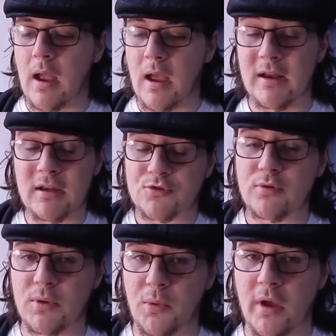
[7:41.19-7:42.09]
And it's
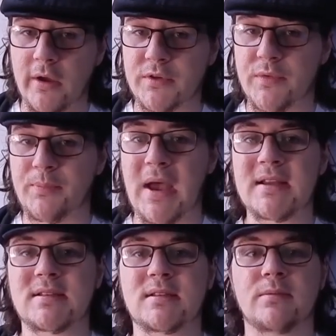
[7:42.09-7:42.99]
truly worked. The
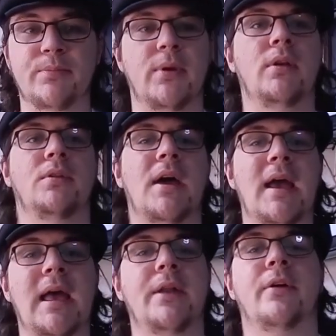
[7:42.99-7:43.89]
best build
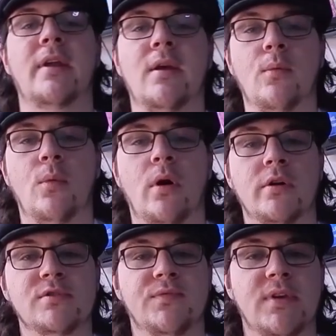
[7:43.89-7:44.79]
I had on it
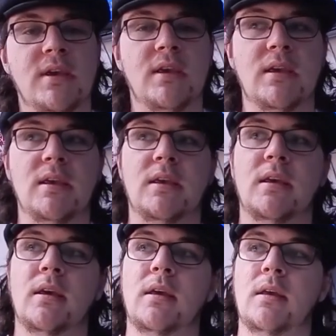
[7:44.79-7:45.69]
was the
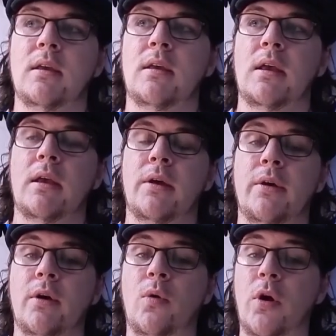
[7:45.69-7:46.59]

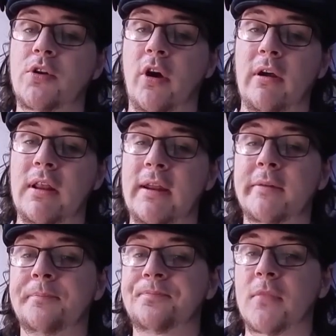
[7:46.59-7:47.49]
quad
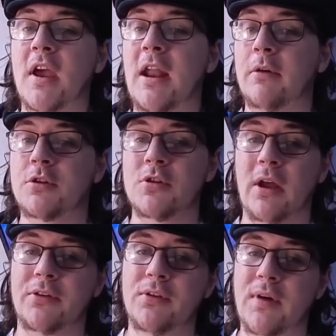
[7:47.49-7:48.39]
coiling, and I'm going to show
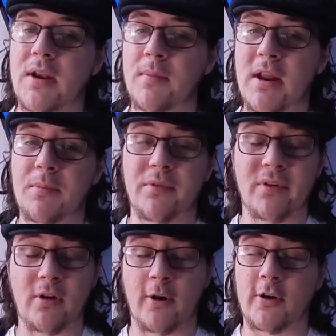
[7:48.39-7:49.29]
you how to do that in a minute, but
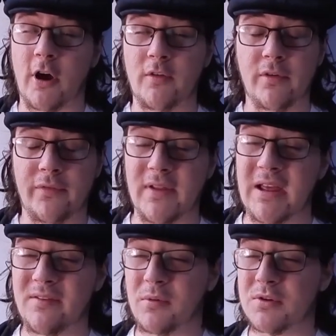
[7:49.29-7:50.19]
the quad coil
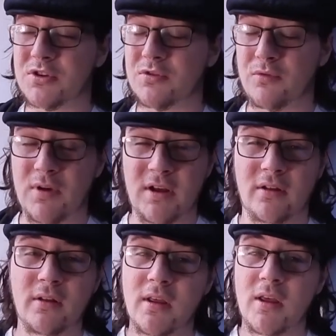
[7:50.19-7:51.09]
flavour was surreal.